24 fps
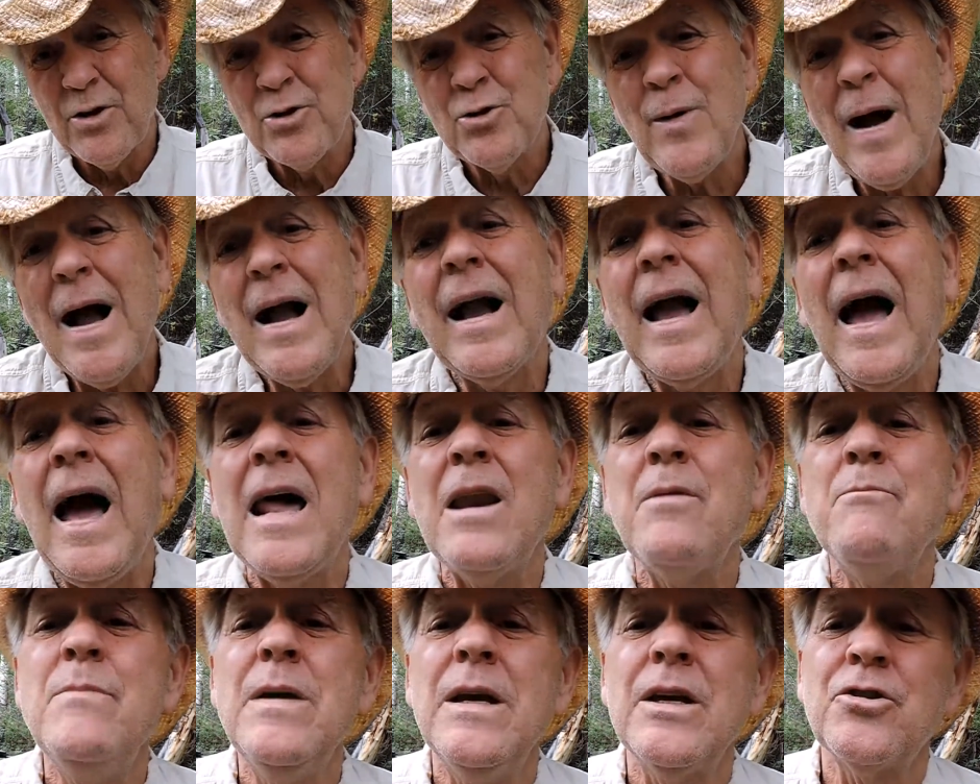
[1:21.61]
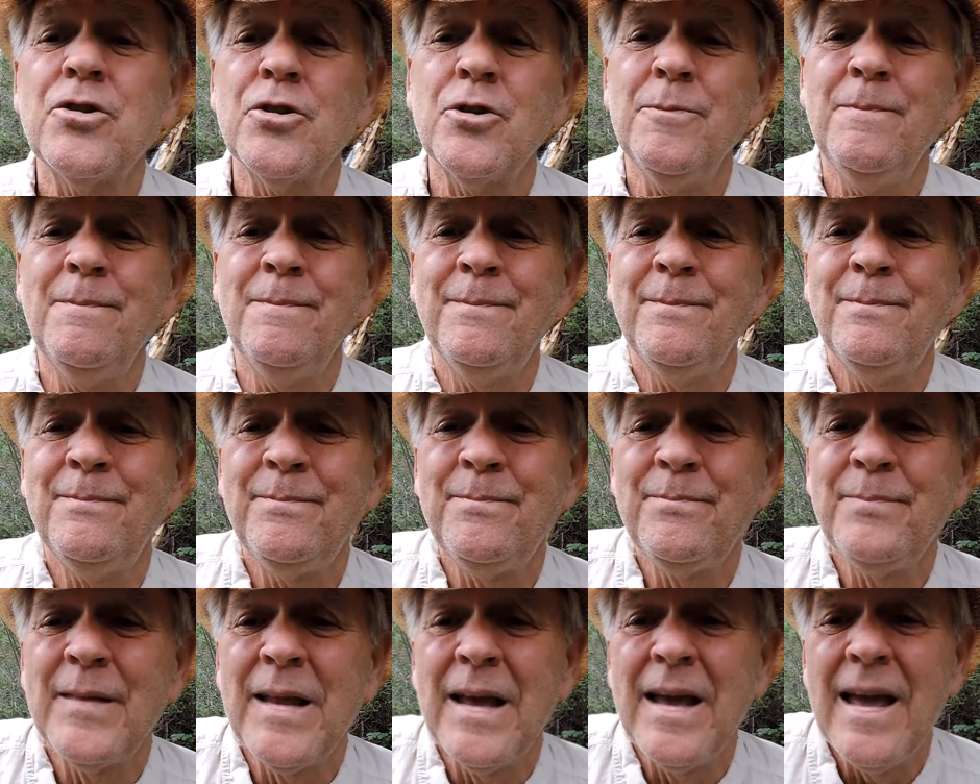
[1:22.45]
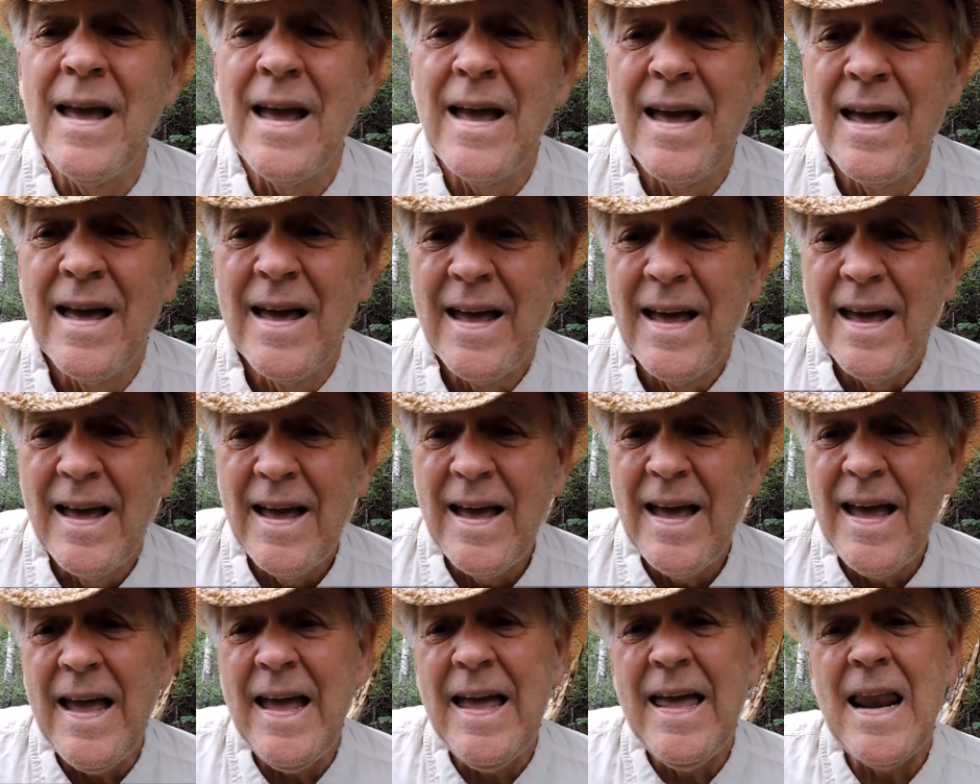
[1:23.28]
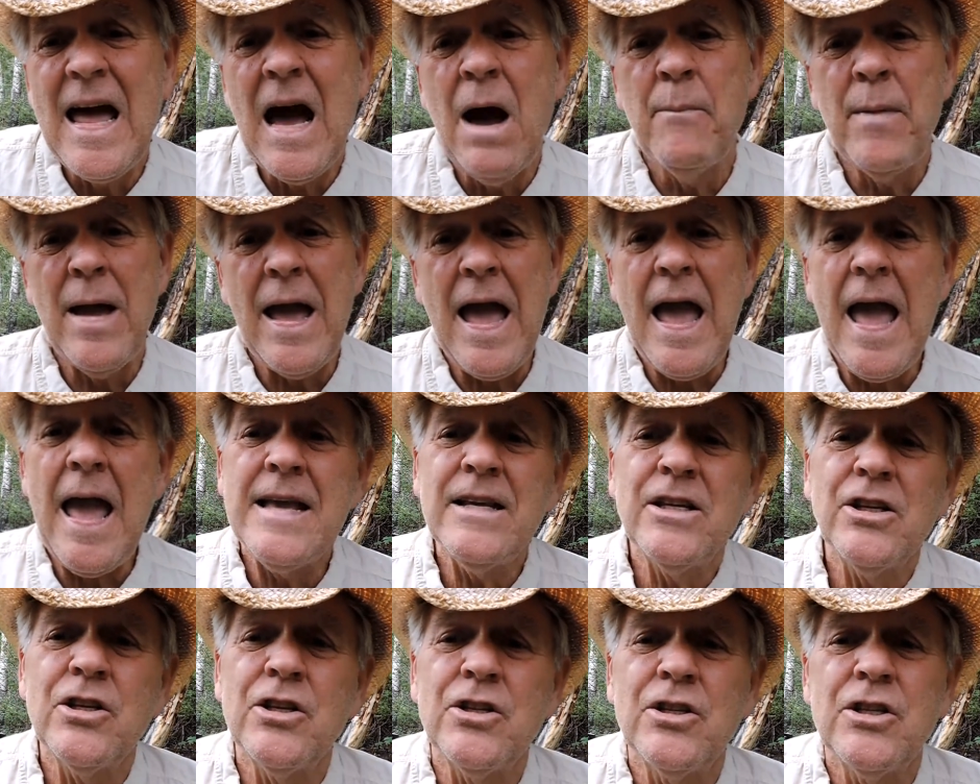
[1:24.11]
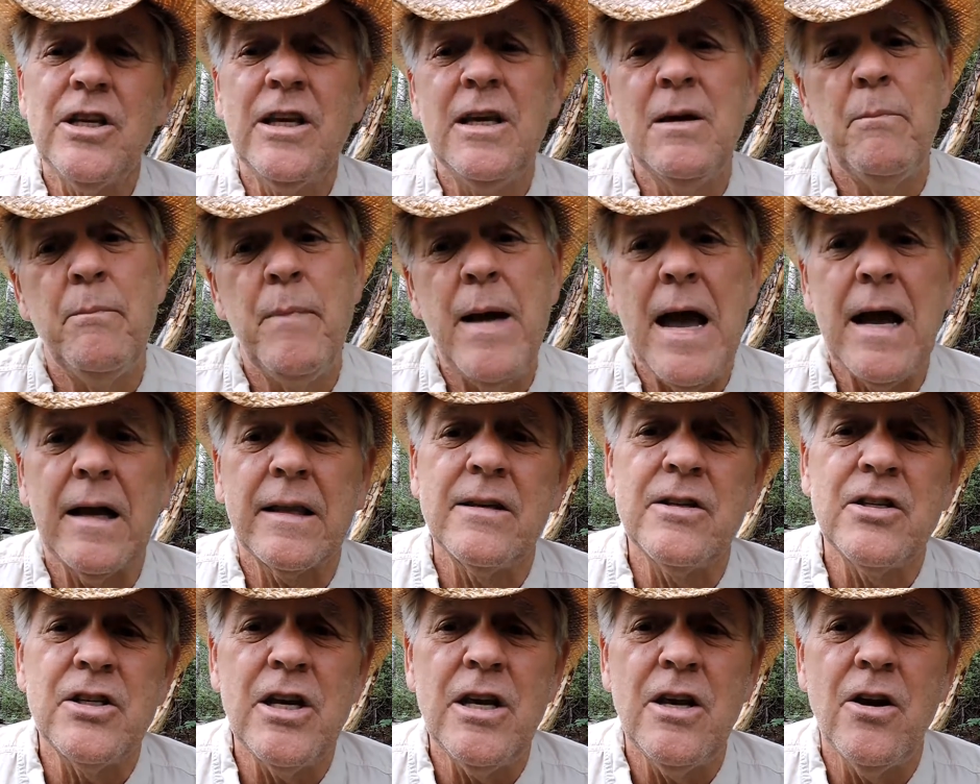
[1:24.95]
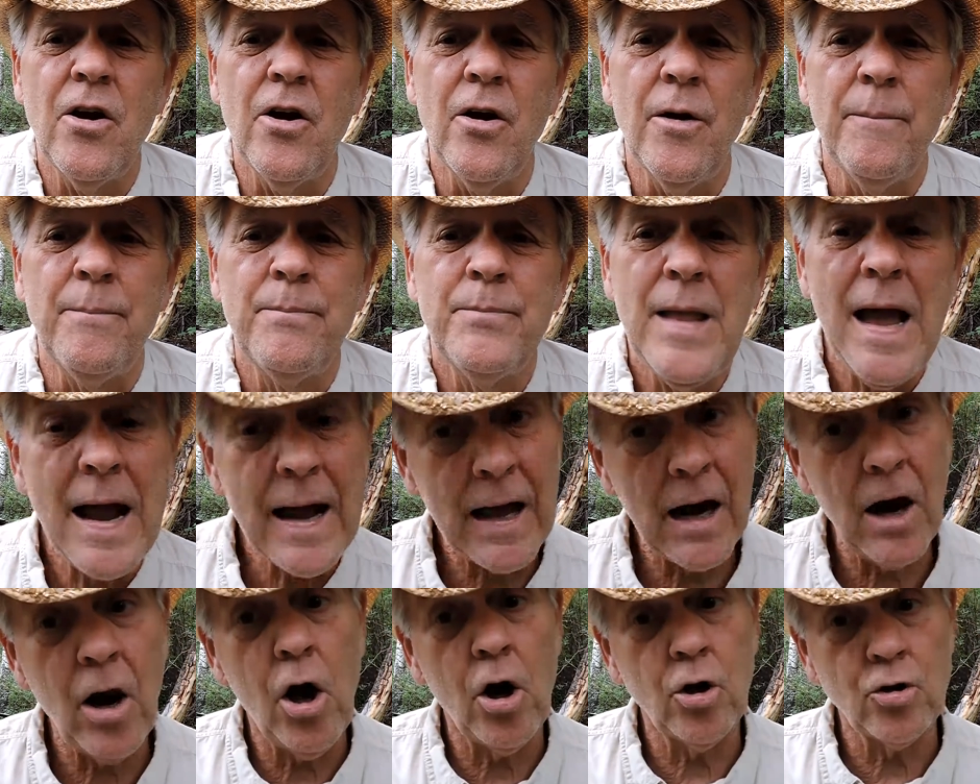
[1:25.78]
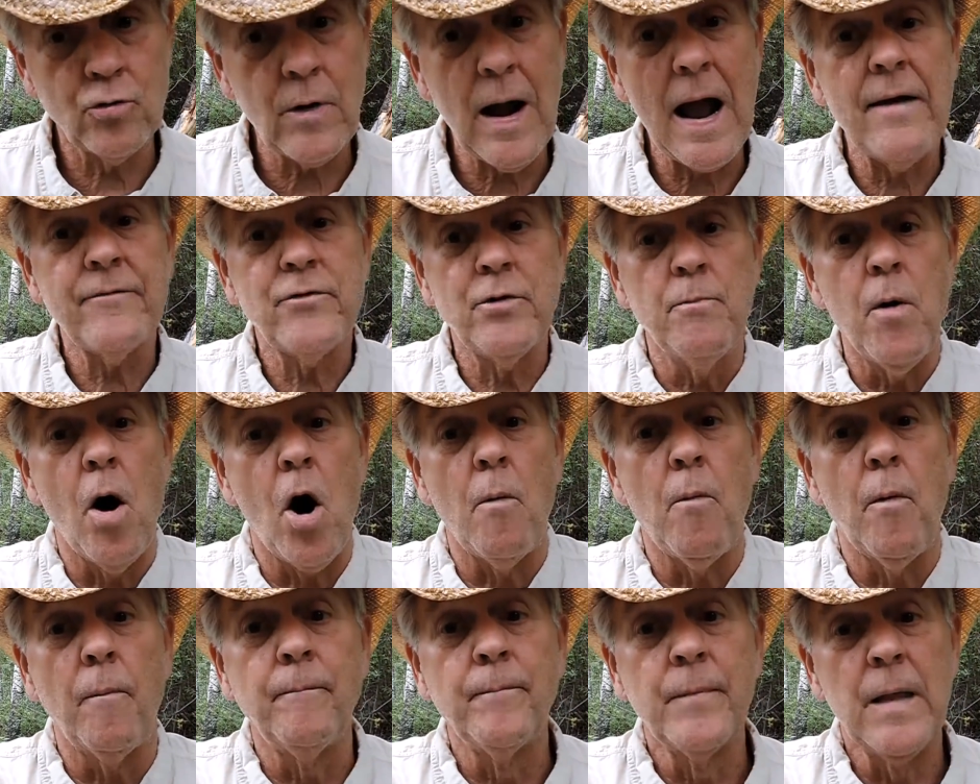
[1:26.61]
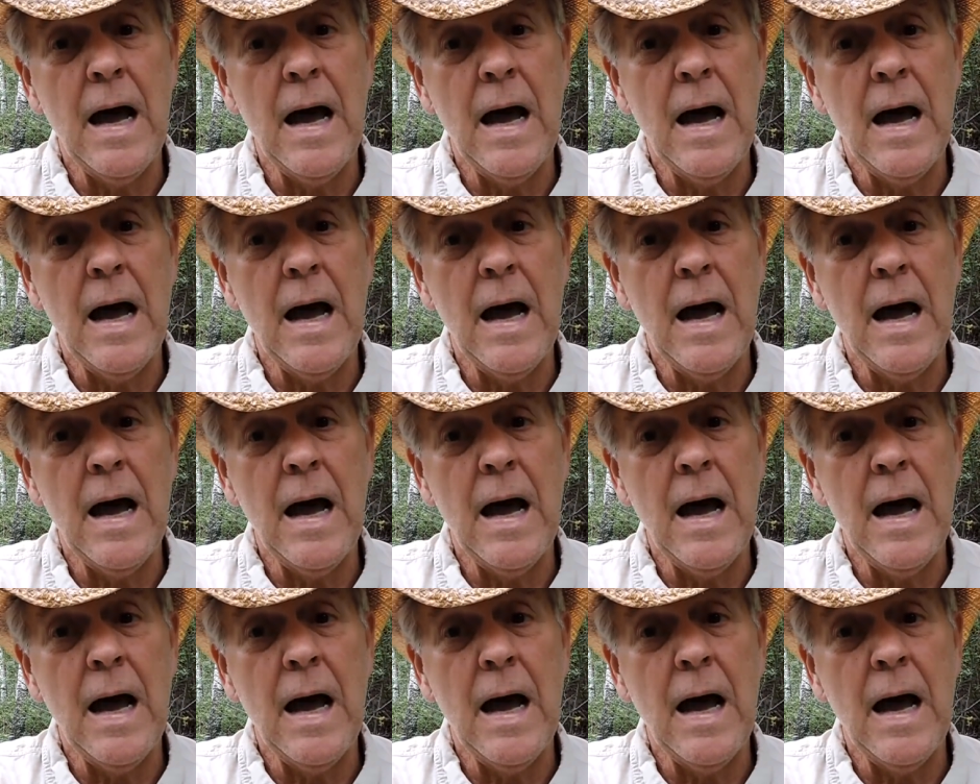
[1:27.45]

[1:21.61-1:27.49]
So I kind of miss her, and I'm anxious to get back to see her. Now I got a long drive tomorrow.